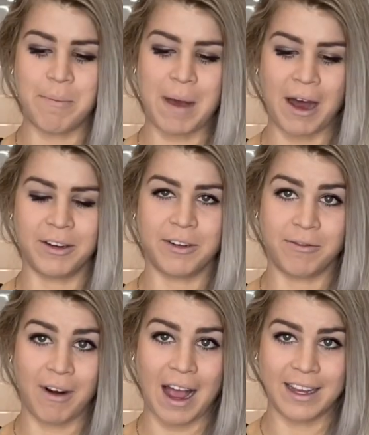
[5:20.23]
a mound
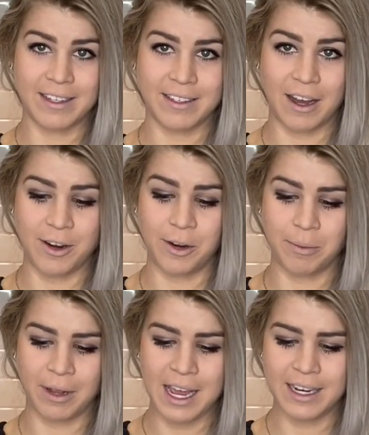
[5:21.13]
of rice on your
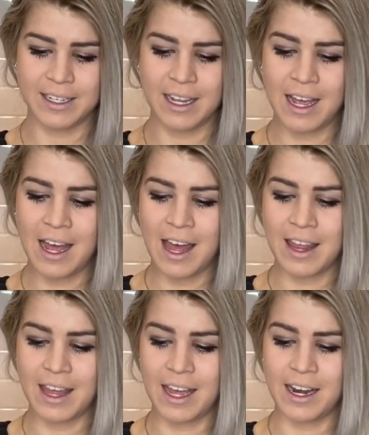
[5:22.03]
plate.
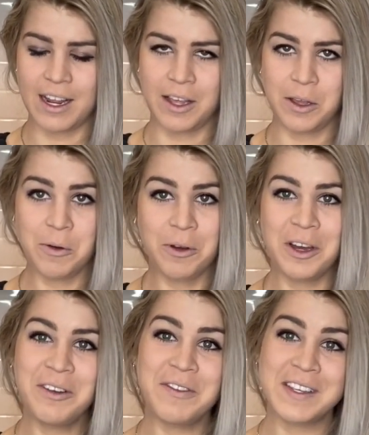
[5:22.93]
Then you
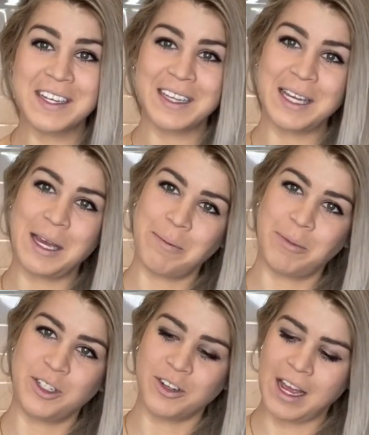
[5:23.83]
could physically
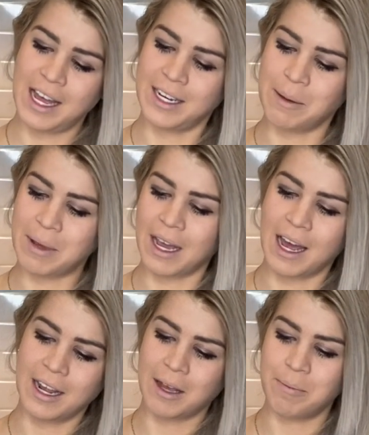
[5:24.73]
put your hand up and
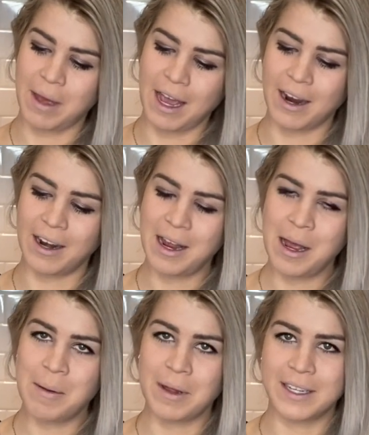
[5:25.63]
kind of compare.
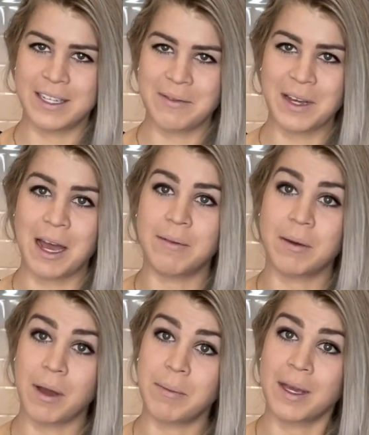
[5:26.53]
But at the same time,
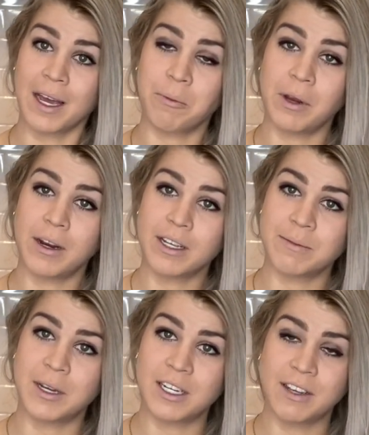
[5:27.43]
that might be kind of weird,
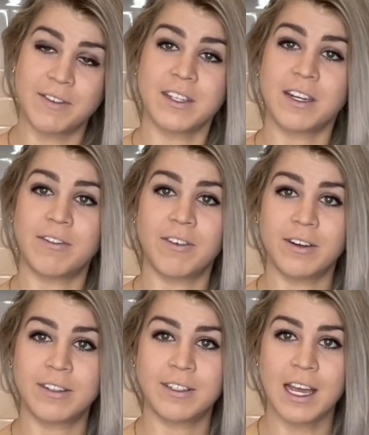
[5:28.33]
especially if it's on a
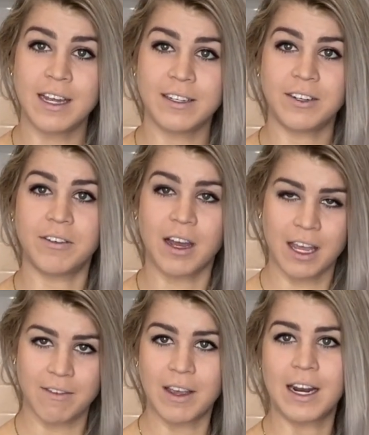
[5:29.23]
first date and you're not
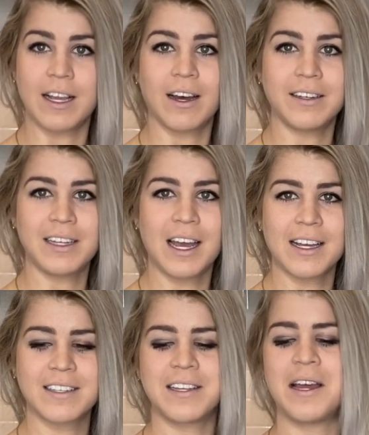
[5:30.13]
giving any
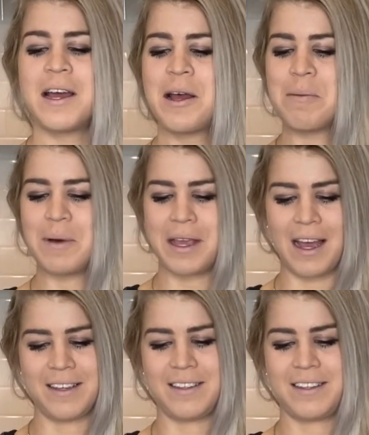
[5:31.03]
context. But yes,